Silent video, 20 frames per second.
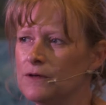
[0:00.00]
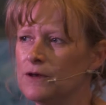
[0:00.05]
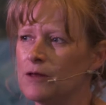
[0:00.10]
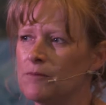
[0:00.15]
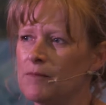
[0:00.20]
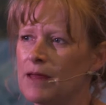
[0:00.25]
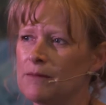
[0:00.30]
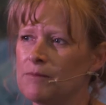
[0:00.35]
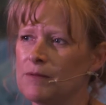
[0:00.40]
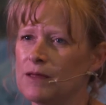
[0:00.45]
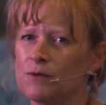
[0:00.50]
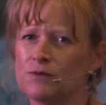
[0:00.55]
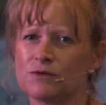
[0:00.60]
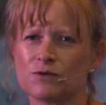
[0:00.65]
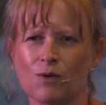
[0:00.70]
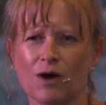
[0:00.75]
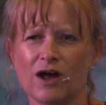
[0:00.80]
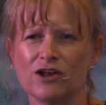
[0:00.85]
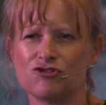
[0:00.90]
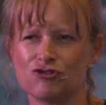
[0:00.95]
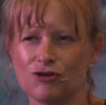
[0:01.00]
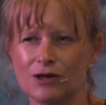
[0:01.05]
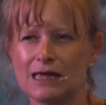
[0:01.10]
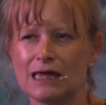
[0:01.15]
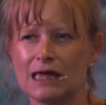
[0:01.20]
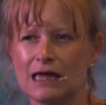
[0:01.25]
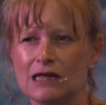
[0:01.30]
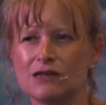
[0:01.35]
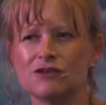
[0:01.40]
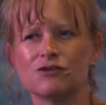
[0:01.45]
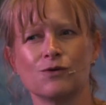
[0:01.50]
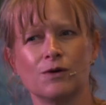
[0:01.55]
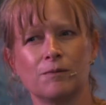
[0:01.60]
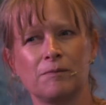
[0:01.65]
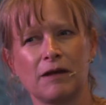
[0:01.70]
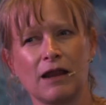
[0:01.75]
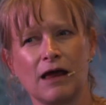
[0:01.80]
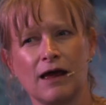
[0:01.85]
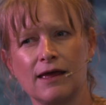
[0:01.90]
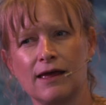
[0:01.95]
Maybe it was quite tricky to
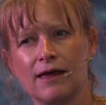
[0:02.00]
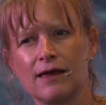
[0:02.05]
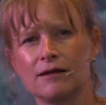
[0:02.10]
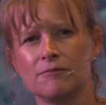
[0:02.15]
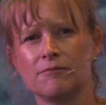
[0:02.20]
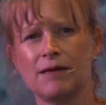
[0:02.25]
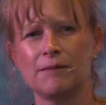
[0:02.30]
apply it.